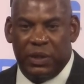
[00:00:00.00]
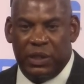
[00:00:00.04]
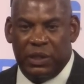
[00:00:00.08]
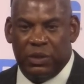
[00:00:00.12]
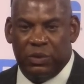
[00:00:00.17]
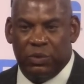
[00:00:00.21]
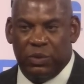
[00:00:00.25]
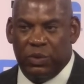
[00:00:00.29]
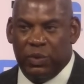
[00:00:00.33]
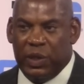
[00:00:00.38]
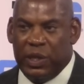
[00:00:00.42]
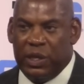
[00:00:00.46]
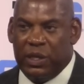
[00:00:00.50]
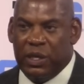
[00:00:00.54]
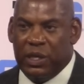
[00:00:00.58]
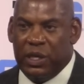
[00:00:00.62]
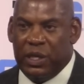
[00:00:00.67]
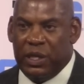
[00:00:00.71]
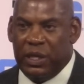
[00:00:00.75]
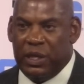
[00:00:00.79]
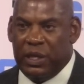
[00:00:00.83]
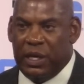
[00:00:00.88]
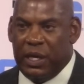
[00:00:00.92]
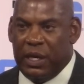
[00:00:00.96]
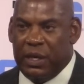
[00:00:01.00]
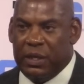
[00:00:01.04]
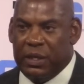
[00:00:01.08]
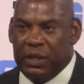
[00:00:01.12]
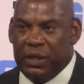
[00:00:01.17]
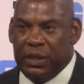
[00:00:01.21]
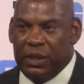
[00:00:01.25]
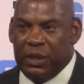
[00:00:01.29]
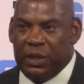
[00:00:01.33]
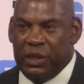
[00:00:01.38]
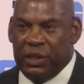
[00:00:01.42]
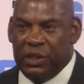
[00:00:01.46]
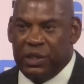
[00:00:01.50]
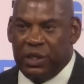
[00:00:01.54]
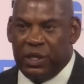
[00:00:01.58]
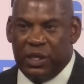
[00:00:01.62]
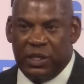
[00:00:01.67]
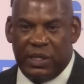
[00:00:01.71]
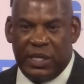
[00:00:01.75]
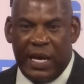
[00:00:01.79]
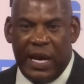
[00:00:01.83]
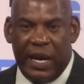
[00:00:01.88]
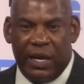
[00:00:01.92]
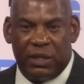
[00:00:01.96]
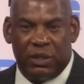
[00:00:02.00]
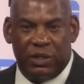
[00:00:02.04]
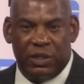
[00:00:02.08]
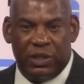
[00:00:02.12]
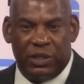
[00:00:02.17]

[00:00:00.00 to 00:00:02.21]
He's really good and Uh, he's a good tackler.